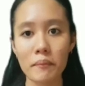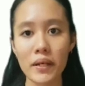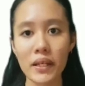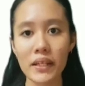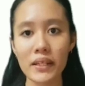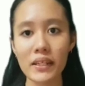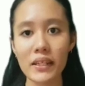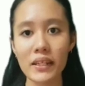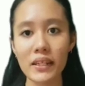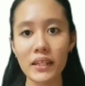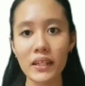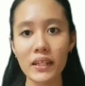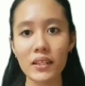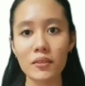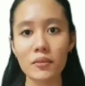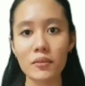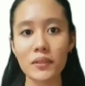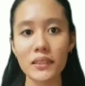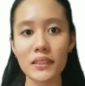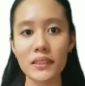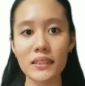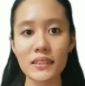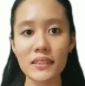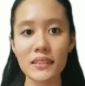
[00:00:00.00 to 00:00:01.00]
bending,
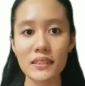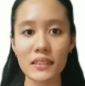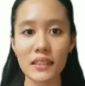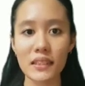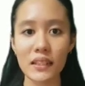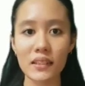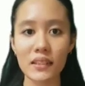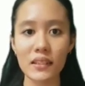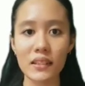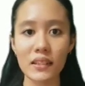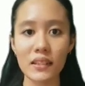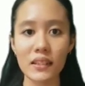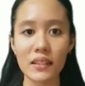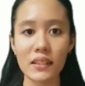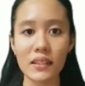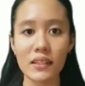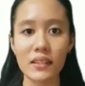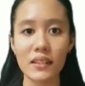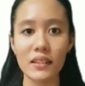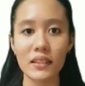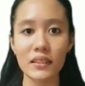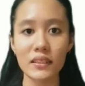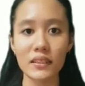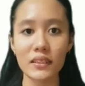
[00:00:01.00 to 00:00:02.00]
and quasi-static
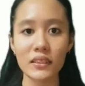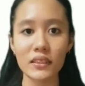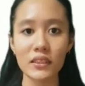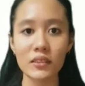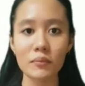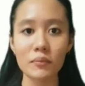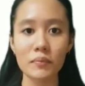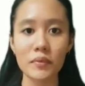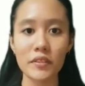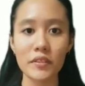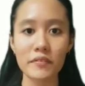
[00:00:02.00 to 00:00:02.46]
indentation